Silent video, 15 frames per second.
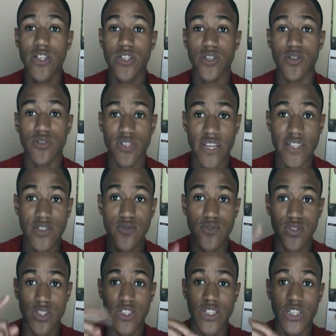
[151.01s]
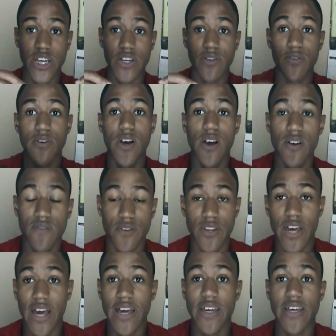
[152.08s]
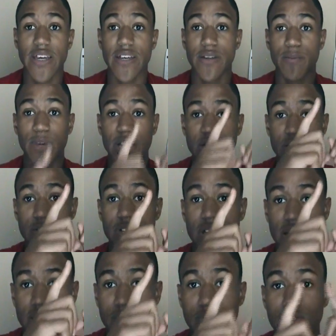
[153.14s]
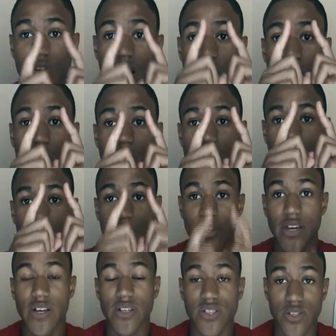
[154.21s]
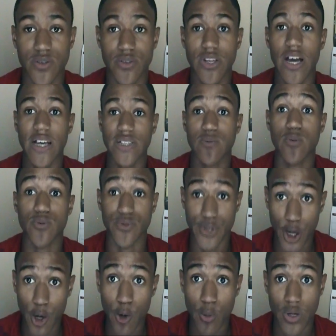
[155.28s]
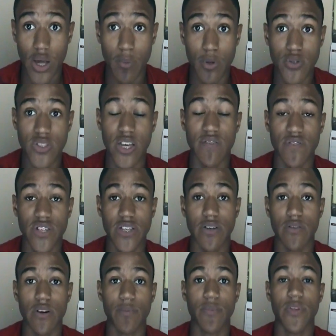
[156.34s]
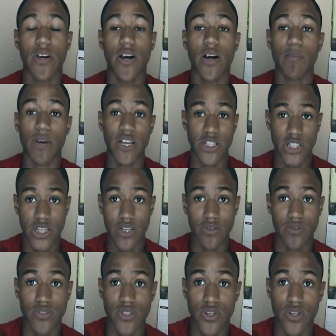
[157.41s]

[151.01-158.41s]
So stay tuned to this channel for that, and make sure you hit that subscribe button up there so you guys will know when I post that video up on my channel.